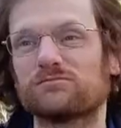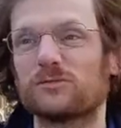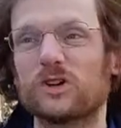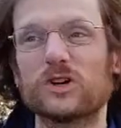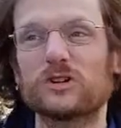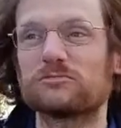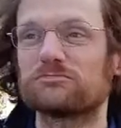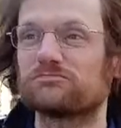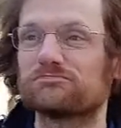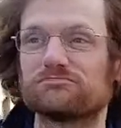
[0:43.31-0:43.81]

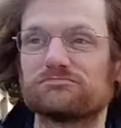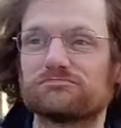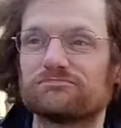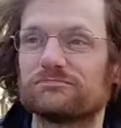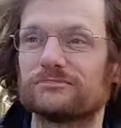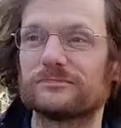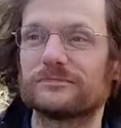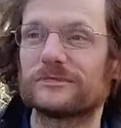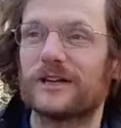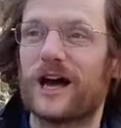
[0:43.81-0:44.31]
not
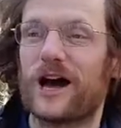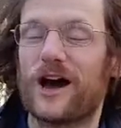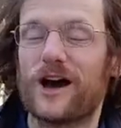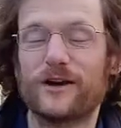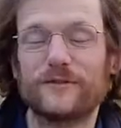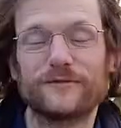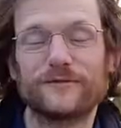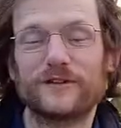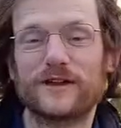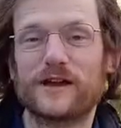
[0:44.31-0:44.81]

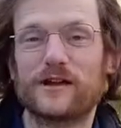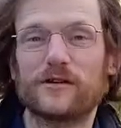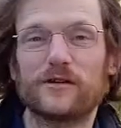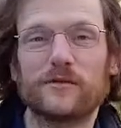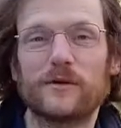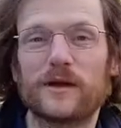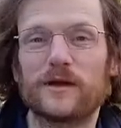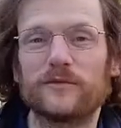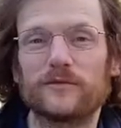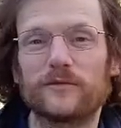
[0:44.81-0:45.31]
half an hour
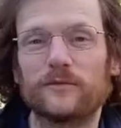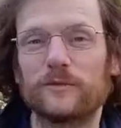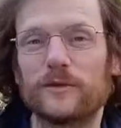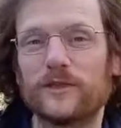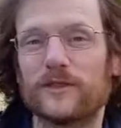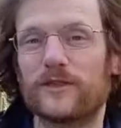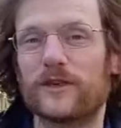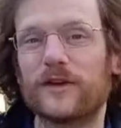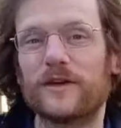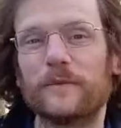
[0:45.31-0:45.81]
away from
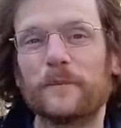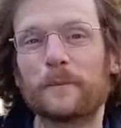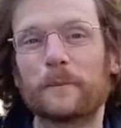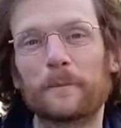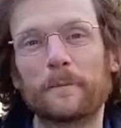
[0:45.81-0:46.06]
Windsor,